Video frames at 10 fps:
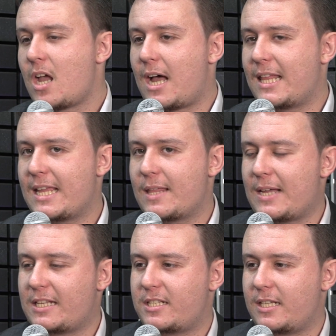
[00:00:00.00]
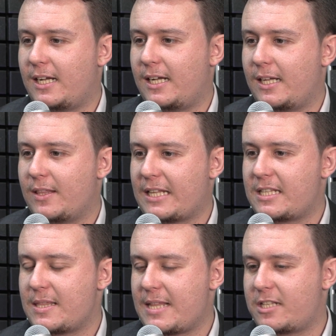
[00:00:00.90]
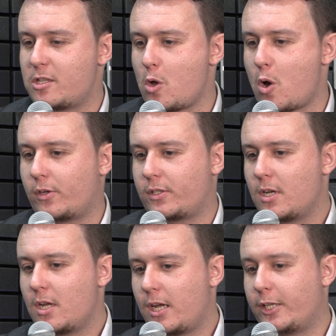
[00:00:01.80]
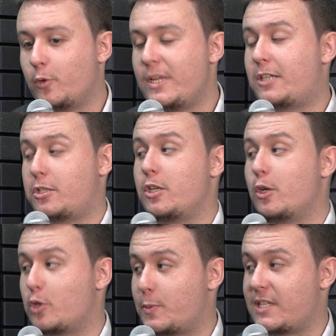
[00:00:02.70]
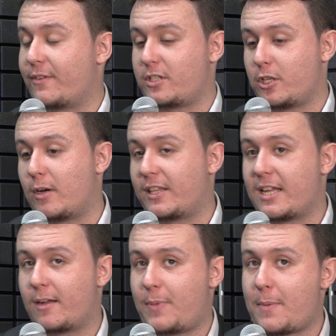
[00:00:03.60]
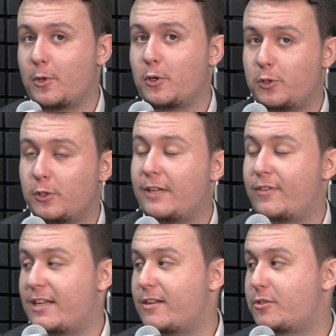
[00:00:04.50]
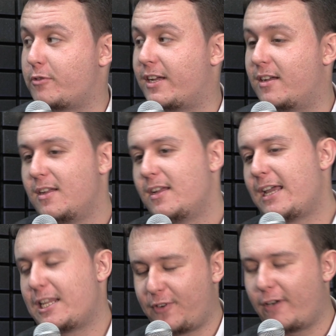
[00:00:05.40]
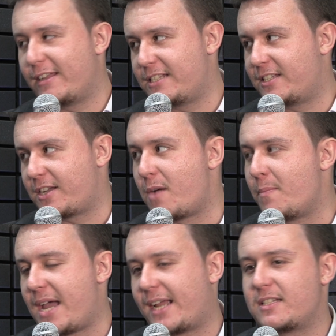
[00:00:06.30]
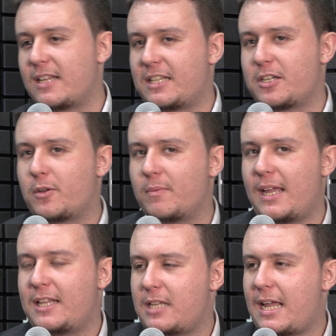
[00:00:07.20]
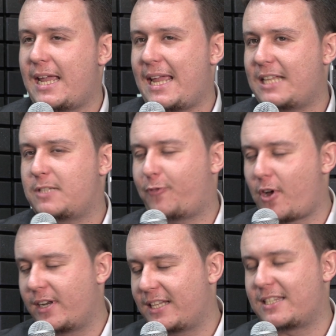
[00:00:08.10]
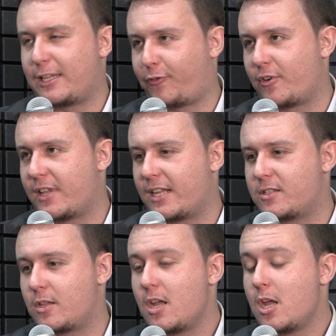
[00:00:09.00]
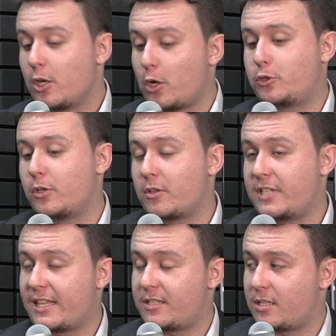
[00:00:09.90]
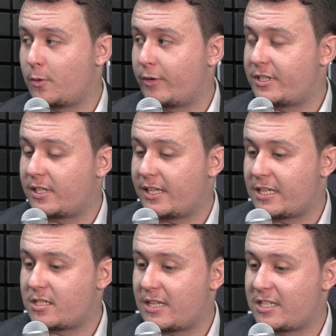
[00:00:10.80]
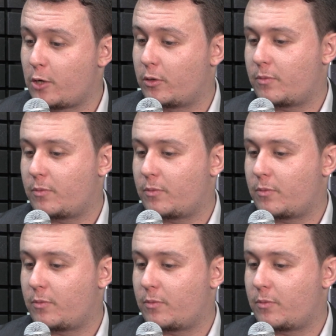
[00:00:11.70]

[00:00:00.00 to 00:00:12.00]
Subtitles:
I think that's not unique to you, specific to you. I think people who do leave the industry, it's very easy to come back. It's fun. It's different. There's no. I was saying this to someone recently. There's no